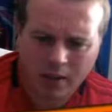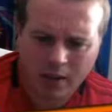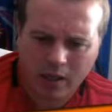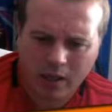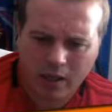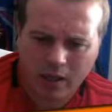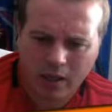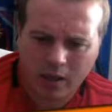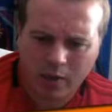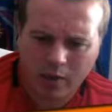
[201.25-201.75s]

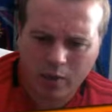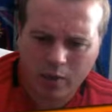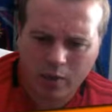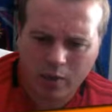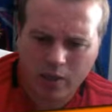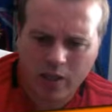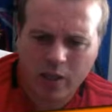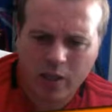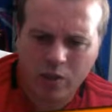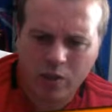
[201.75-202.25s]
It
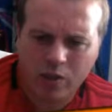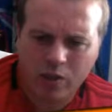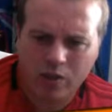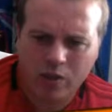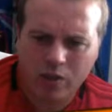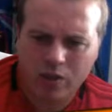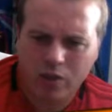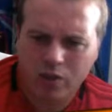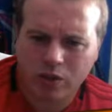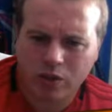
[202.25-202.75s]
really
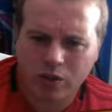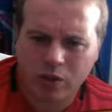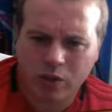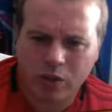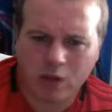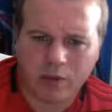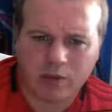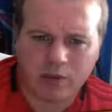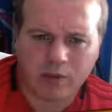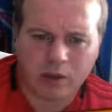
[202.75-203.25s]
was just an
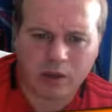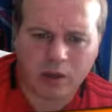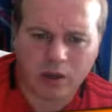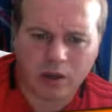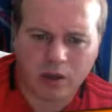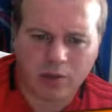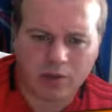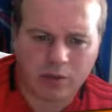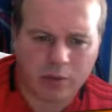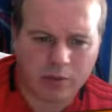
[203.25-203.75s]

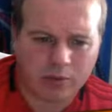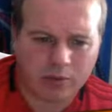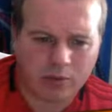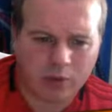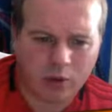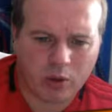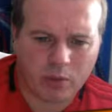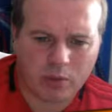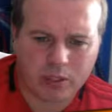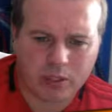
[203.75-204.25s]
awful
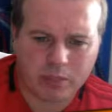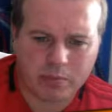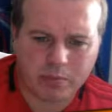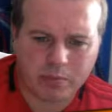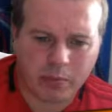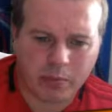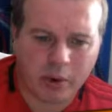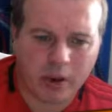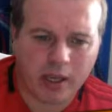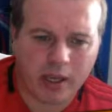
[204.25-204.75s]
performance
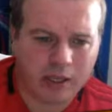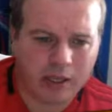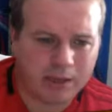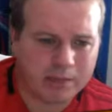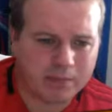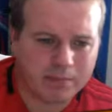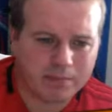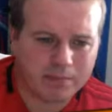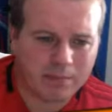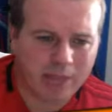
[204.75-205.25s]
by
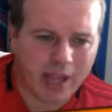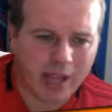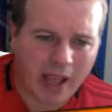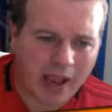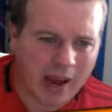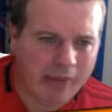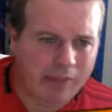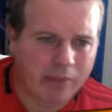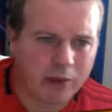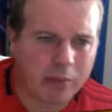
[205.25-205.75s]

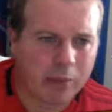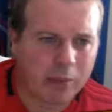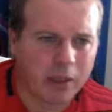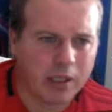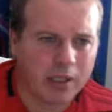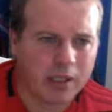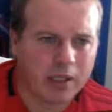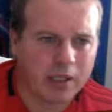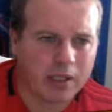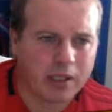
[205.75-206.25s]

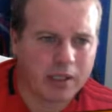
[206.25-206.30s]
everybody,